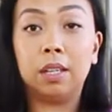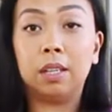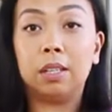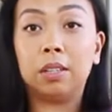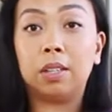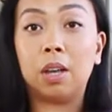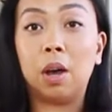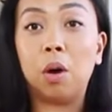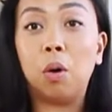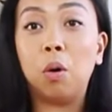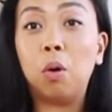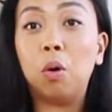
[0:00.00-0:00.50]

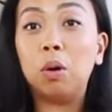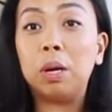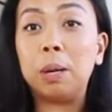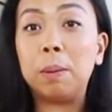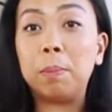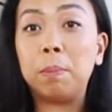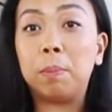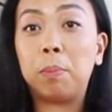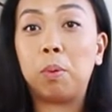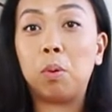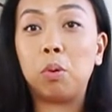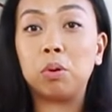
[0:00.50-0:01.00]
the
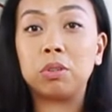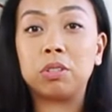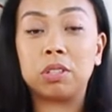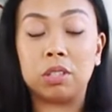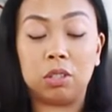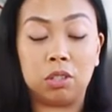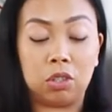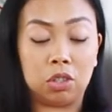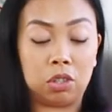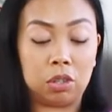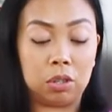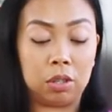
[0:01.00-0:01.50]

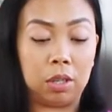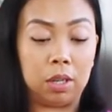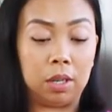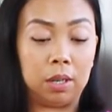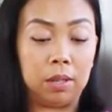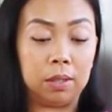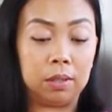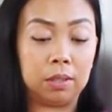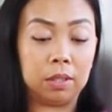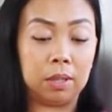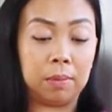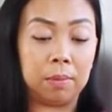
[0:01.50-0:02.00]
all-important
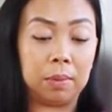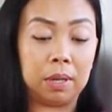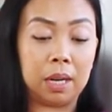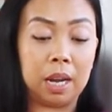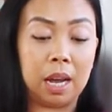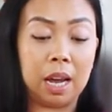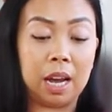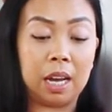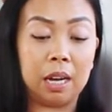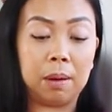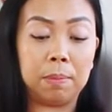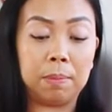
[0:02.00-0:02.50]
sugar. So I'm going to
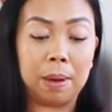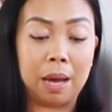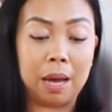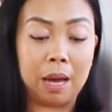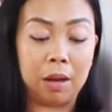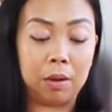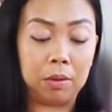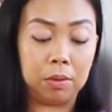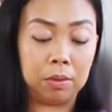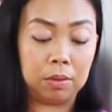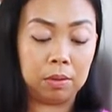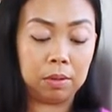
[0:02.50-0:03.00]
add
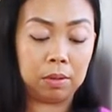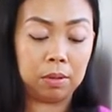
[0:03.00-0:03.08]
about